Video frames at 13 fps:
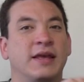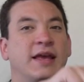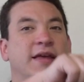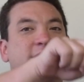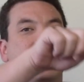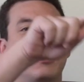
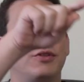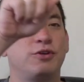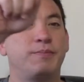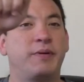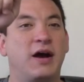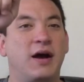and then
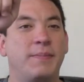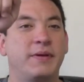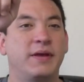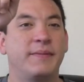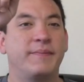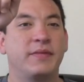loop
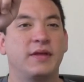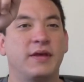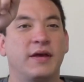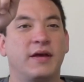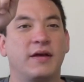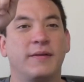up,
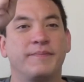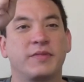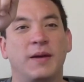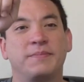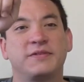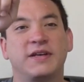
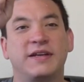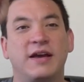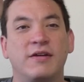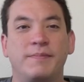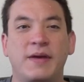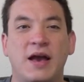upside
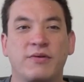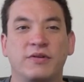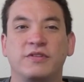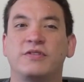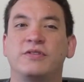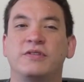down and
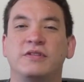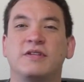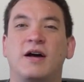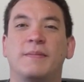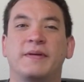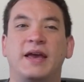backwards through the
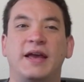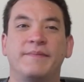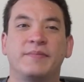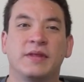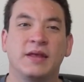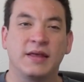top gate,
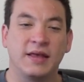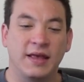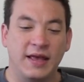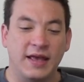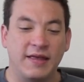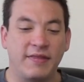
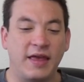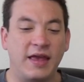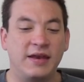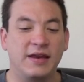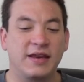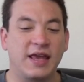and
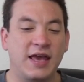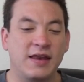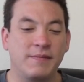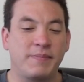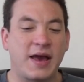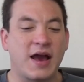then
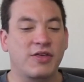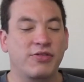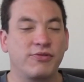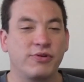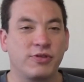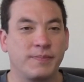again back
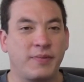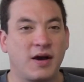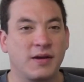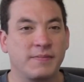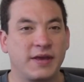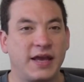through the
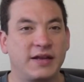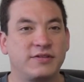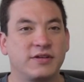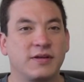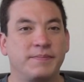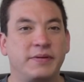bottom gate
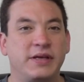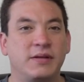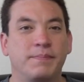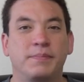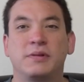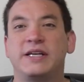to
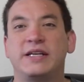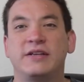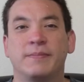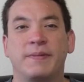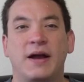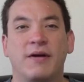complete
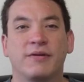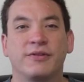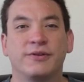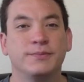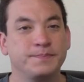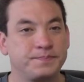your
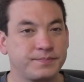Powerloop.